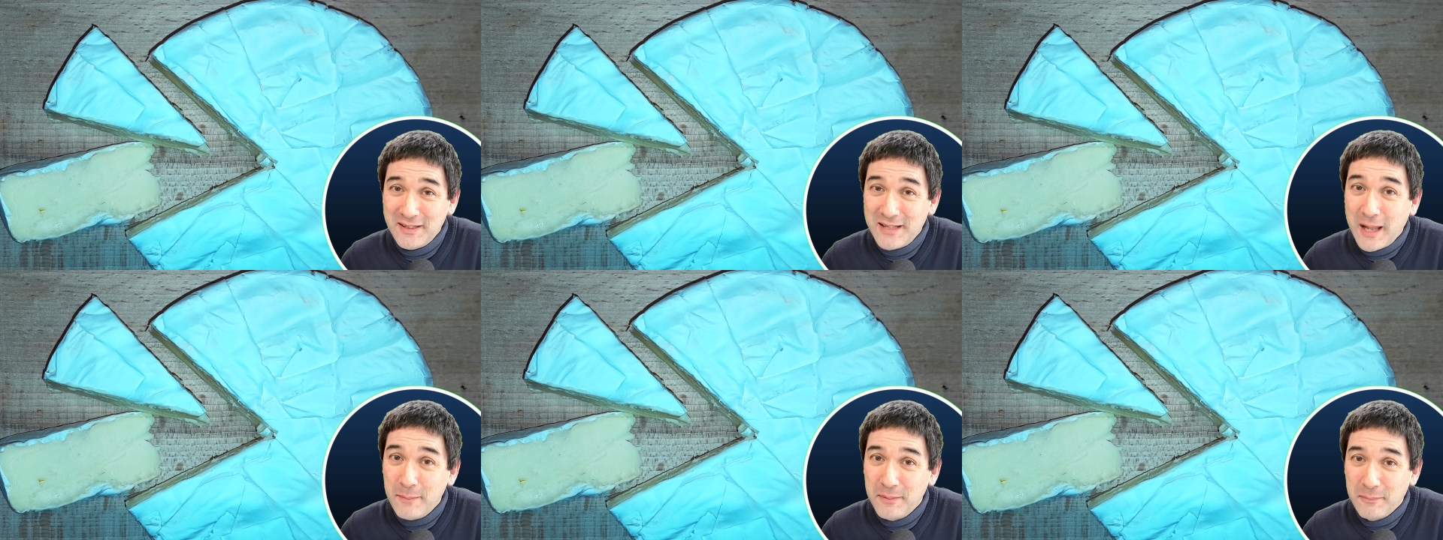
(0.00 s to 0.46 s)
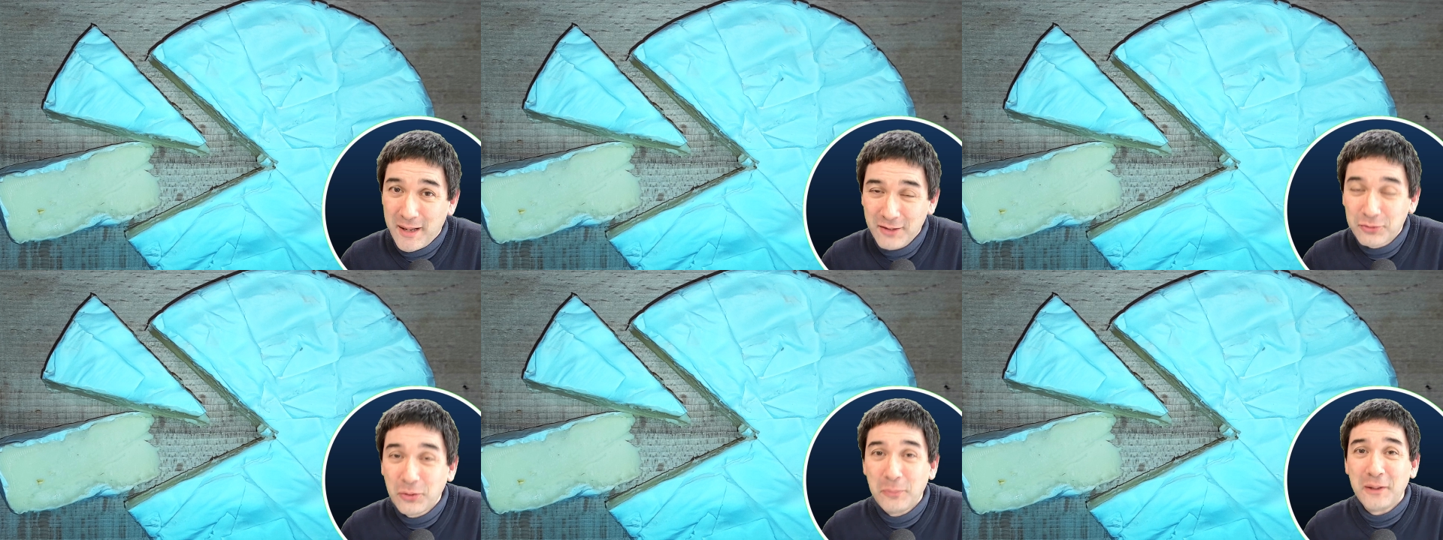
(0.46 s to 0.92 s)
Happy
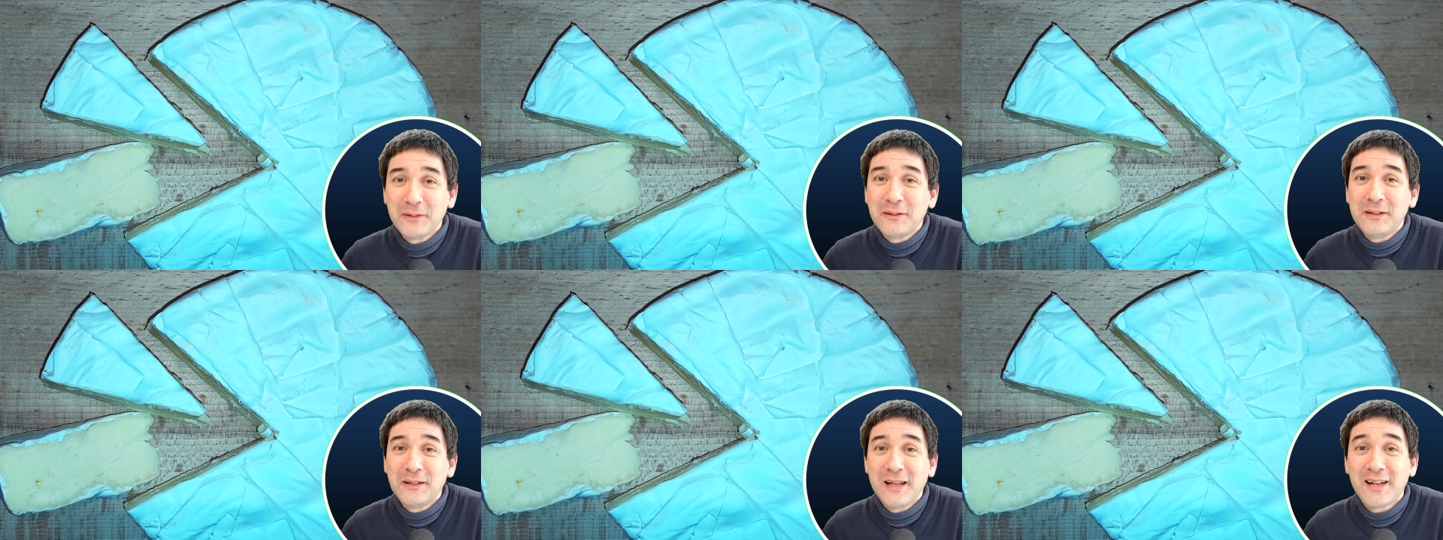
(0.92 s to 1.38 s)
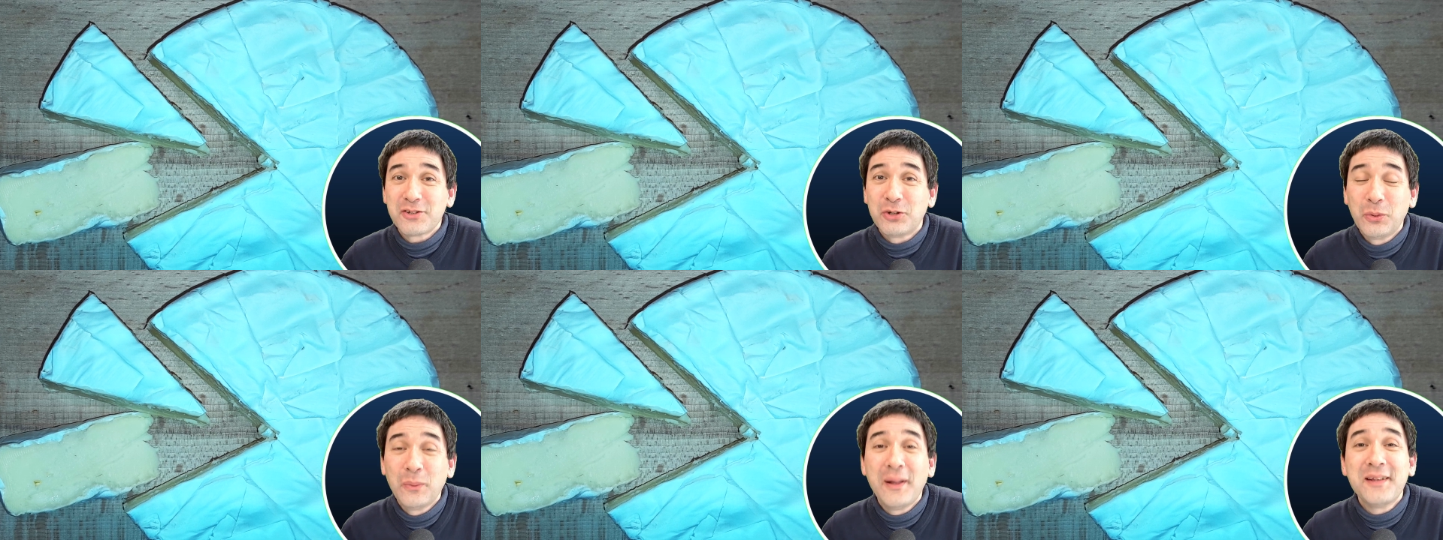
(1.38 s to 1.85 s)
microbe hunting as
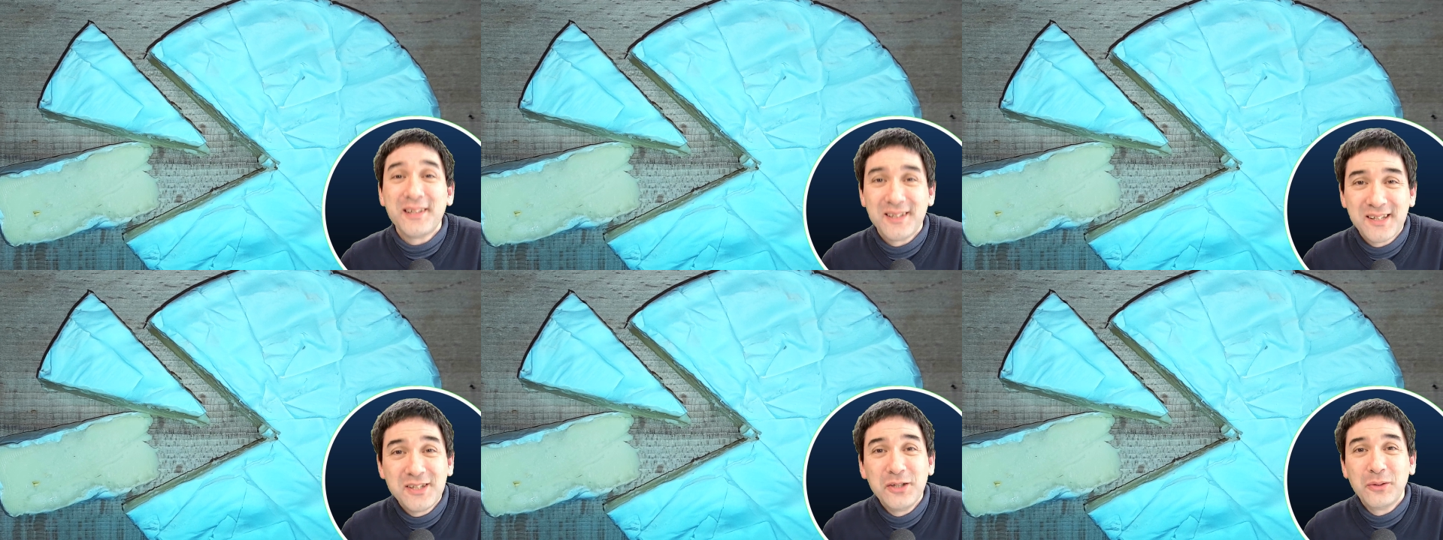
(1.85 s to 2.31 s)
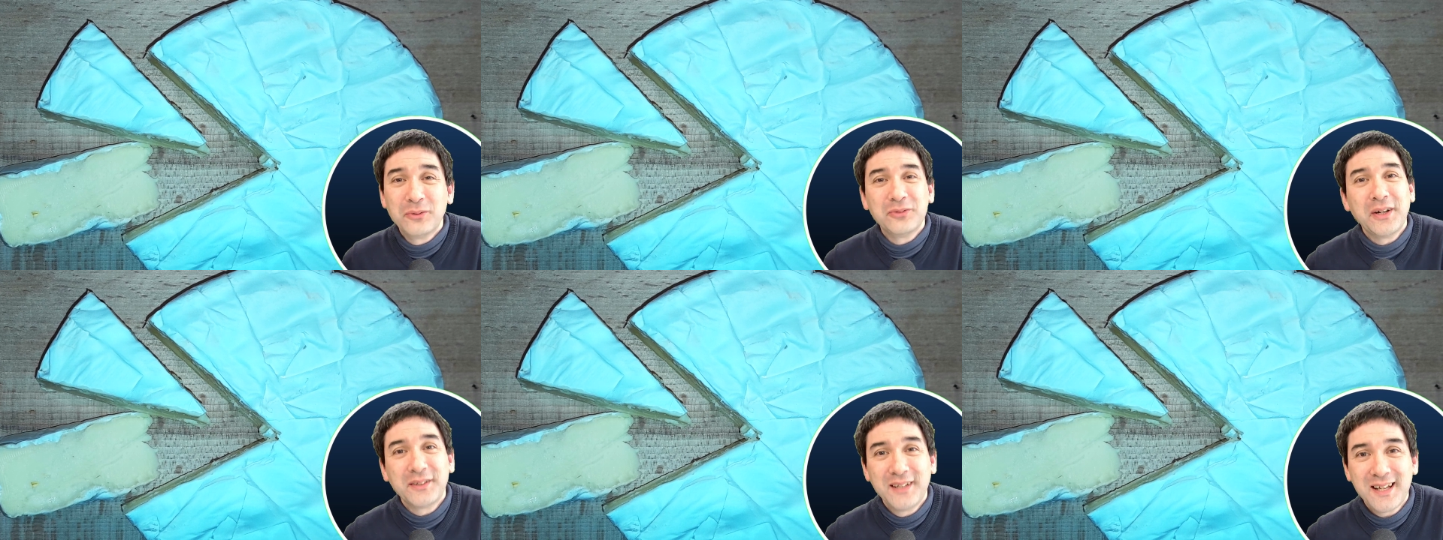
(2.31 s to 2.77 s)
always, and see you
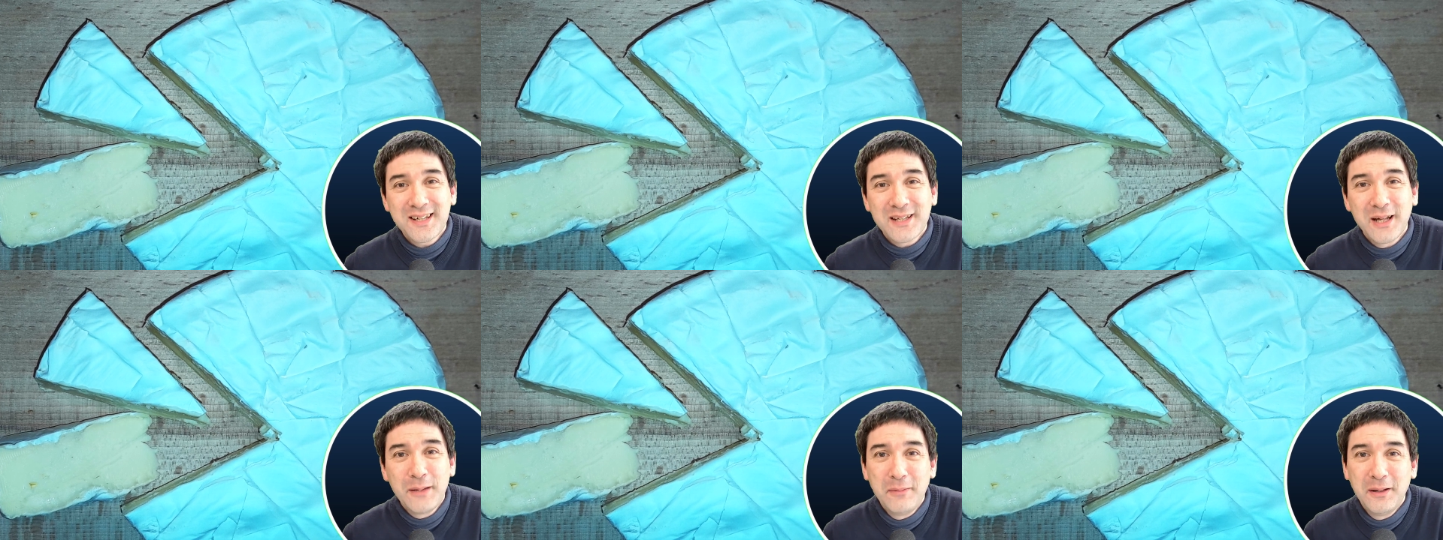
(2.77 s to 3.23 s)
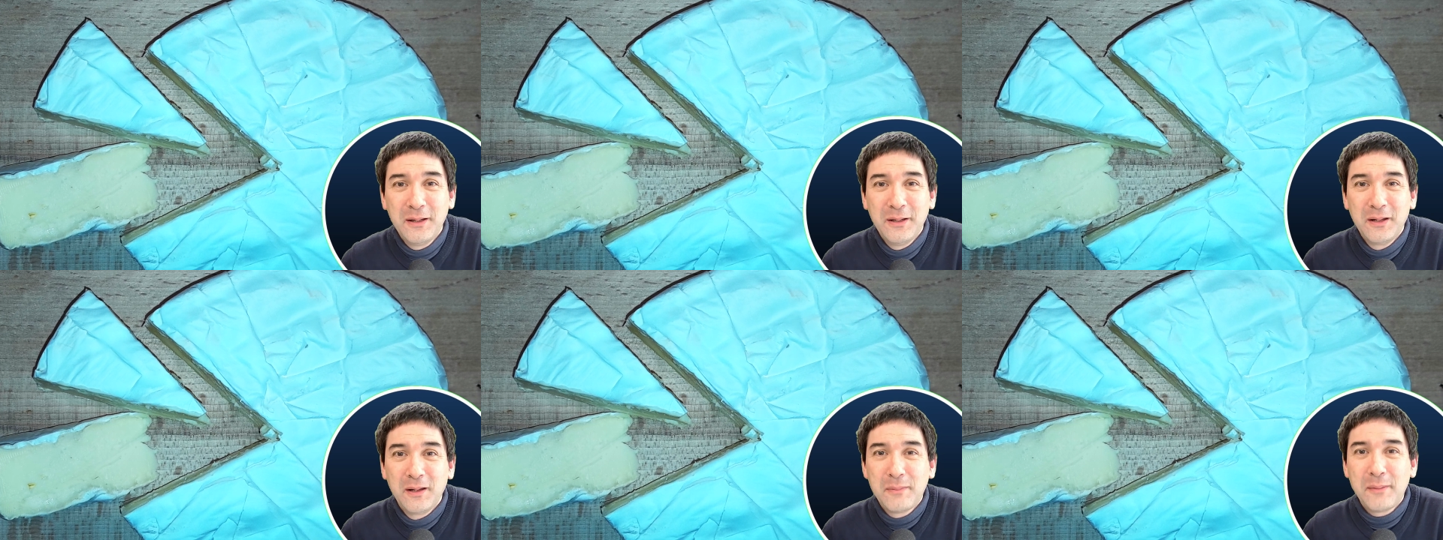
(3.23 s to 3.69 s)
around next time.
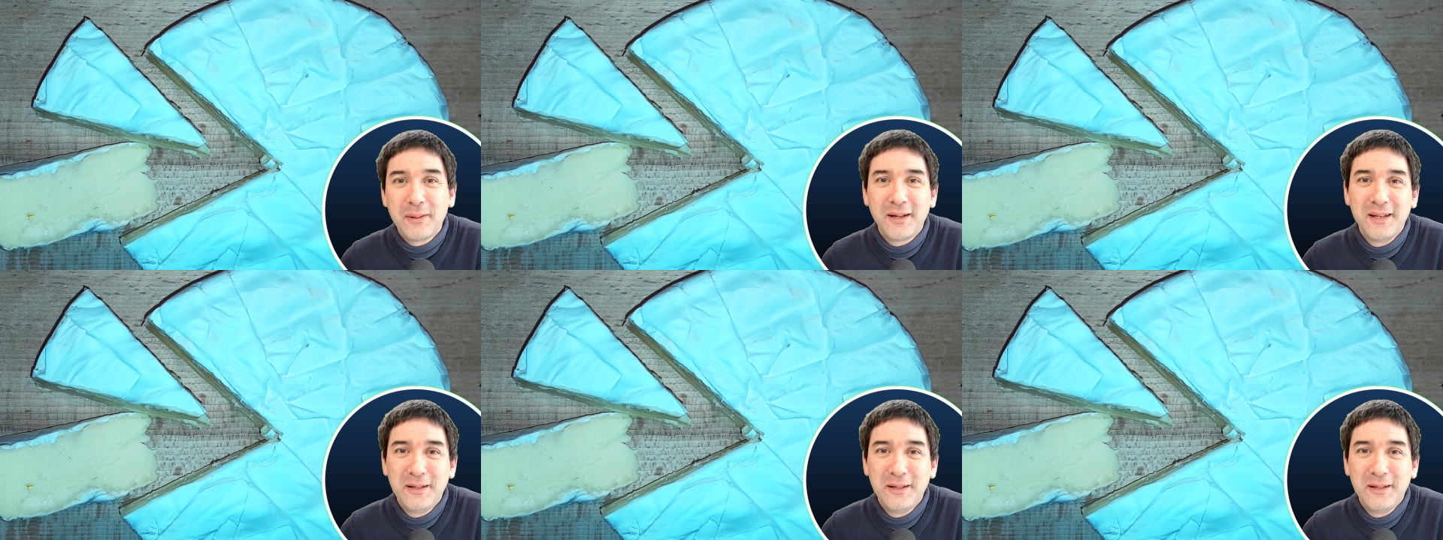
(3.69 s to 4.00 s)
Bye bye.